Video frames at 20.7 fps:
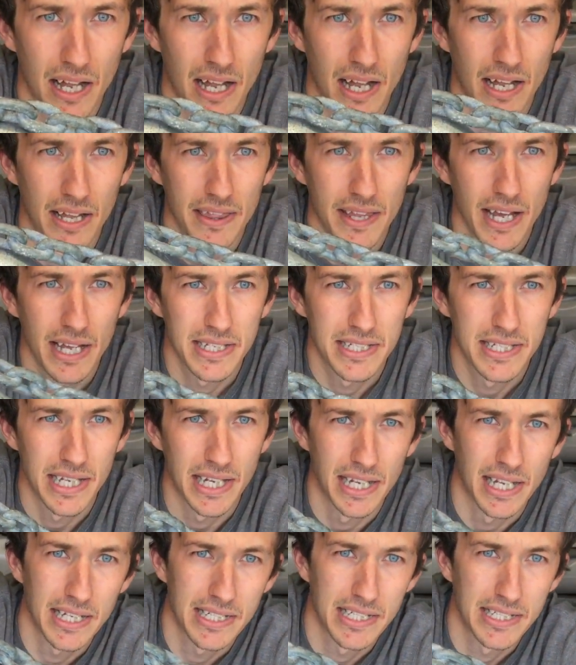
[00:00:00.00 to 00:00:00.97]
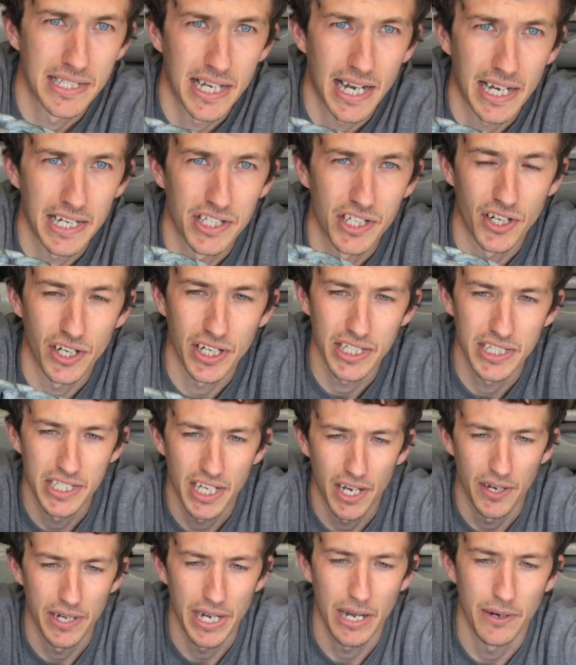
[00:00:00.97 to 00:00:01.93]
And that's it, that's attached like
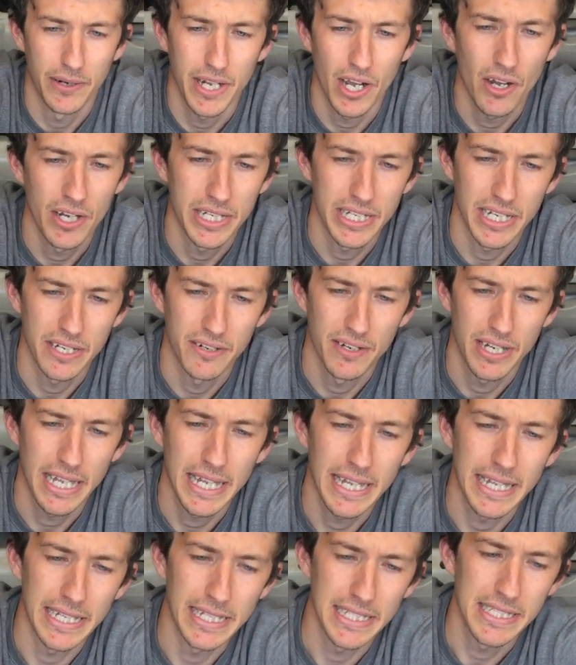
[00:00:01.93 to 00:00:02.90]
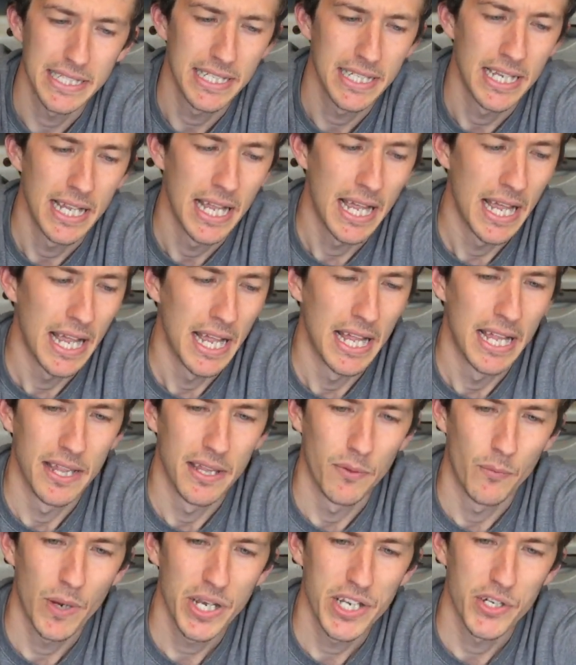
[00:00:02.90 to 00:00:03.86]
so. Now the idea is
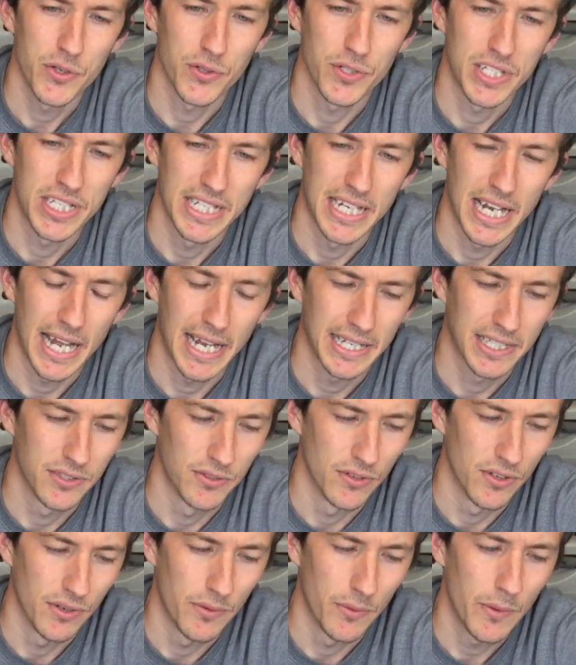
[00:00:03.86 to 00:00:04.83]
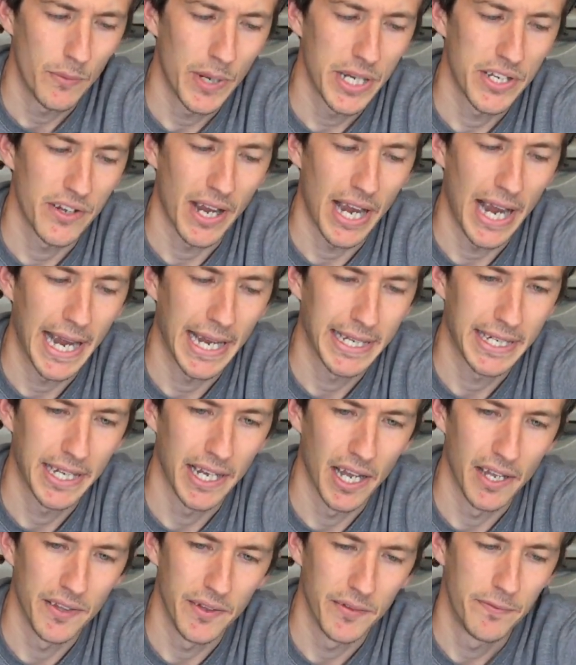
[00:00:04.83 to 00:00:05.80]
that when you're snagged or when you're
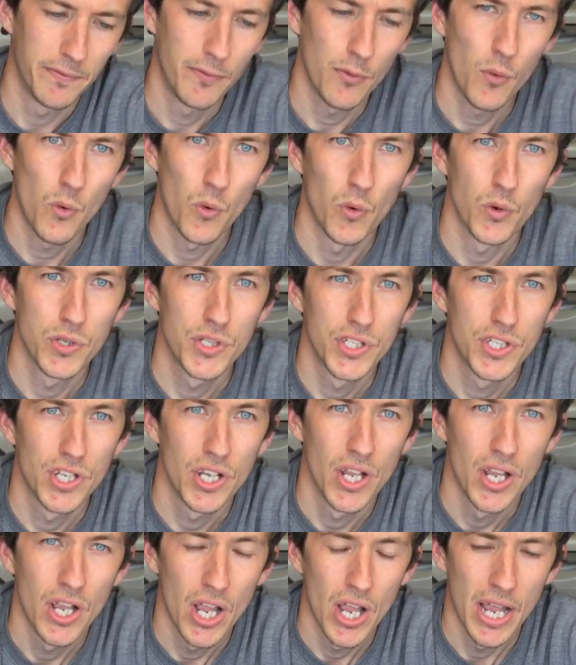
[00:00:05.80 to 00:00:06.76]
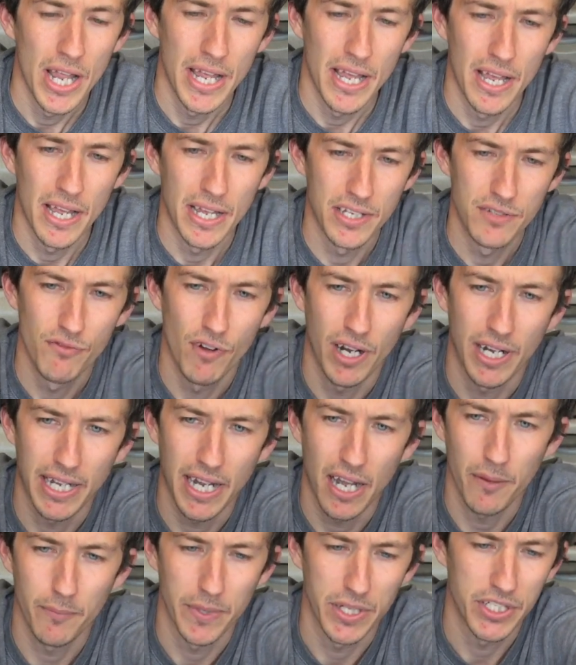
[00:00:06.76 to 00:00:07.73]
anchored, the force is running
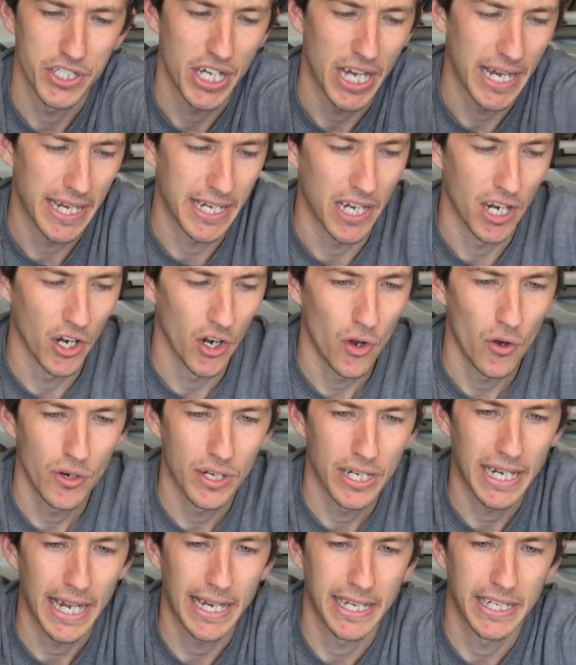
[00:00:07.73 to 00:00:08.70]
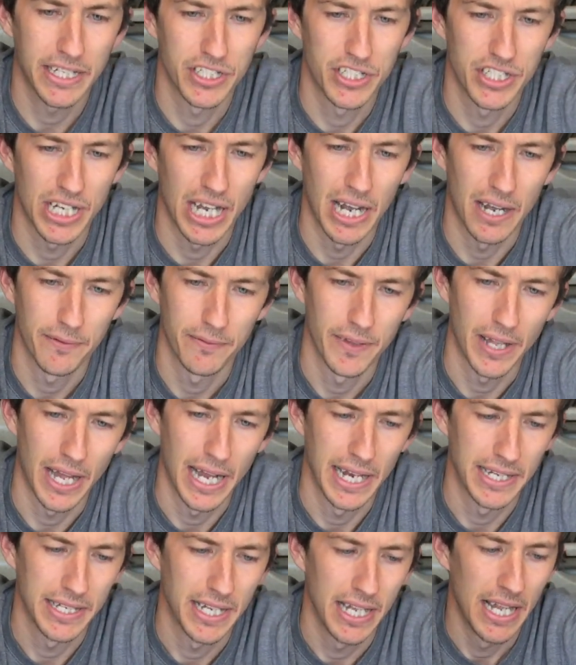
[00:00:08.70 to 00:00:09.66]
up the chain along the anchor shaft,
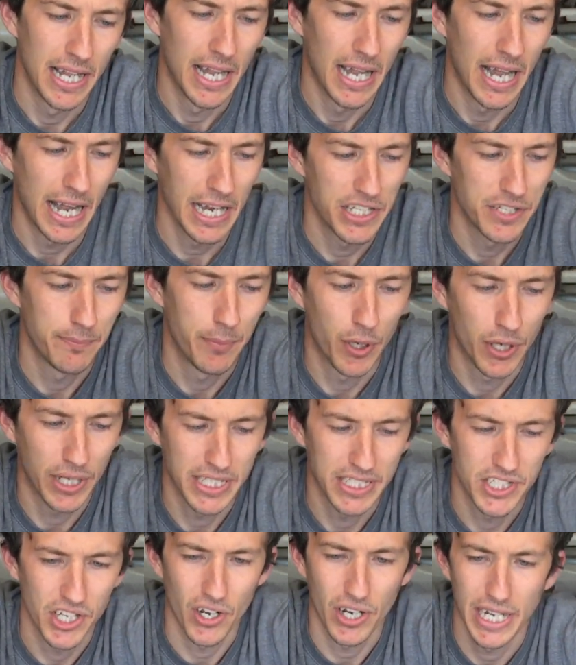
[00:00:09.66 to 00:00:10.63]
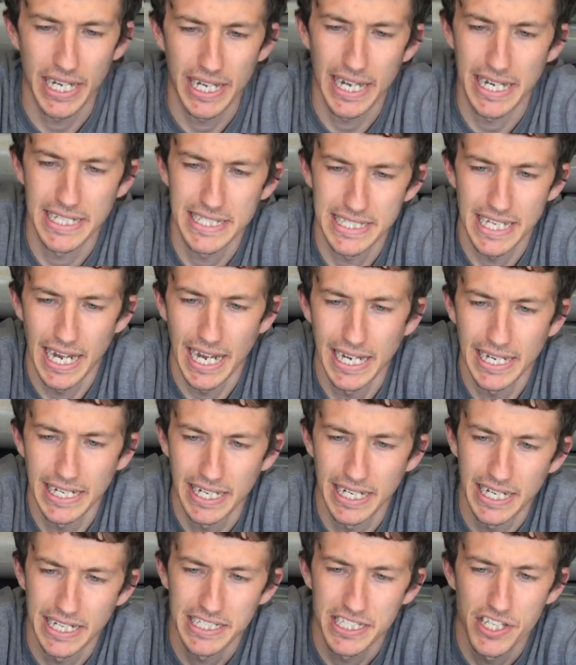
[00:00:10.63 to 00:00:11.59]
and as you're pulling tight against that anchor
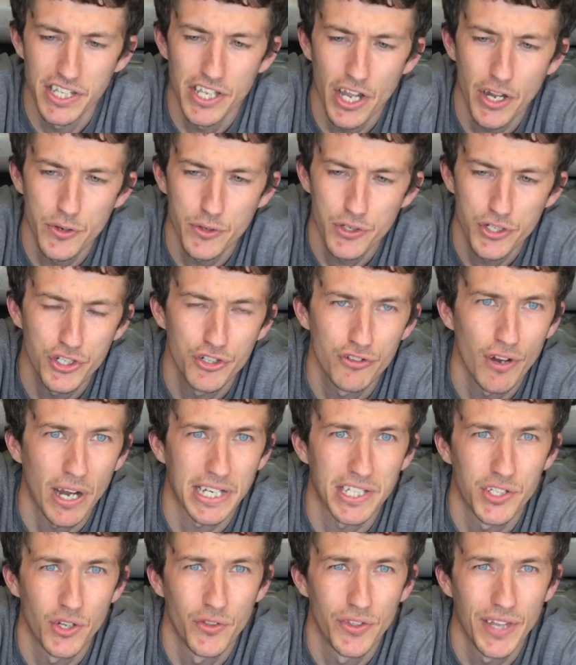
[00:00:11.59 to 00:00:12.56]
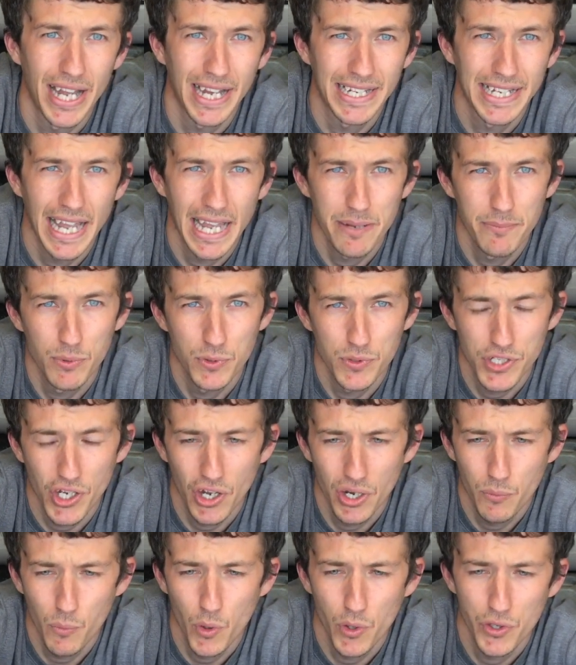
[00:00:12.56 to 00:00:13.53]
there's no stress on that cable tie
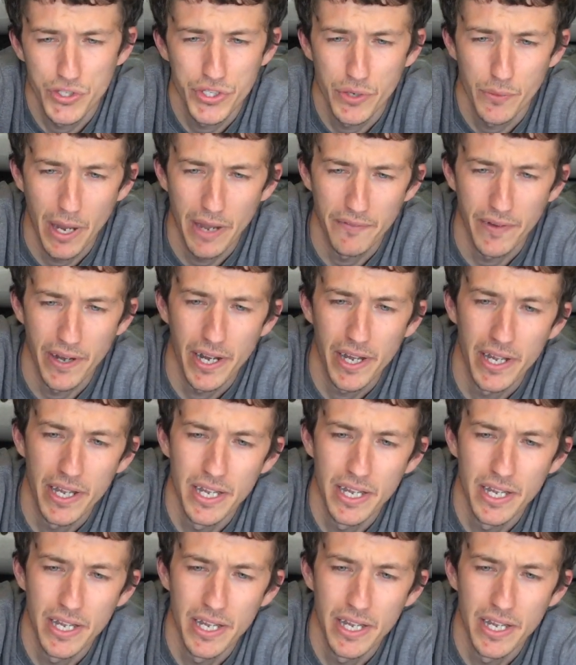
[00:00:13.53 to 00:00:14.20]
whatsoever.